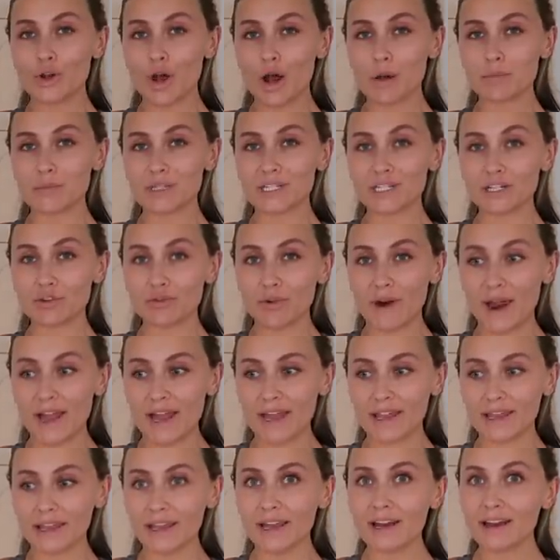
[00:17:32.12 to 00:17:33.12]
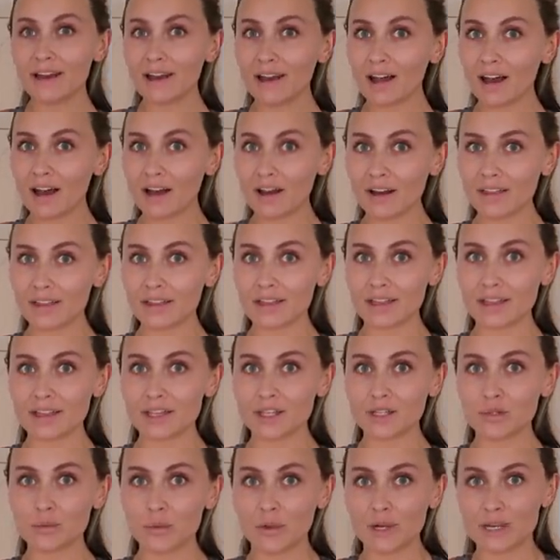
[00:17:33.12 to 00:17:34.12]
comes in gray. I think
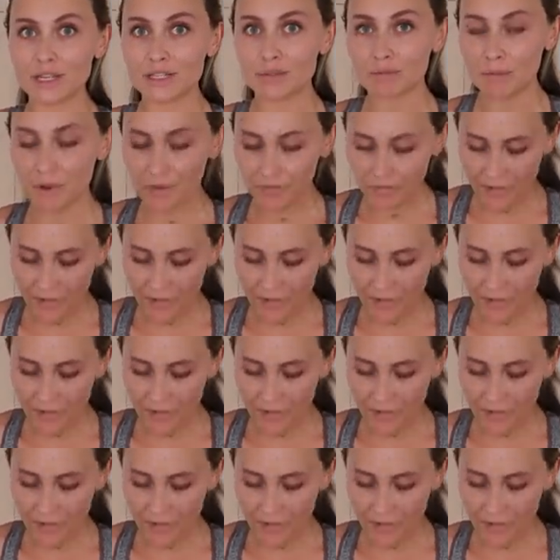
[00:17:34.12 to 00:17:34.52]
this one is my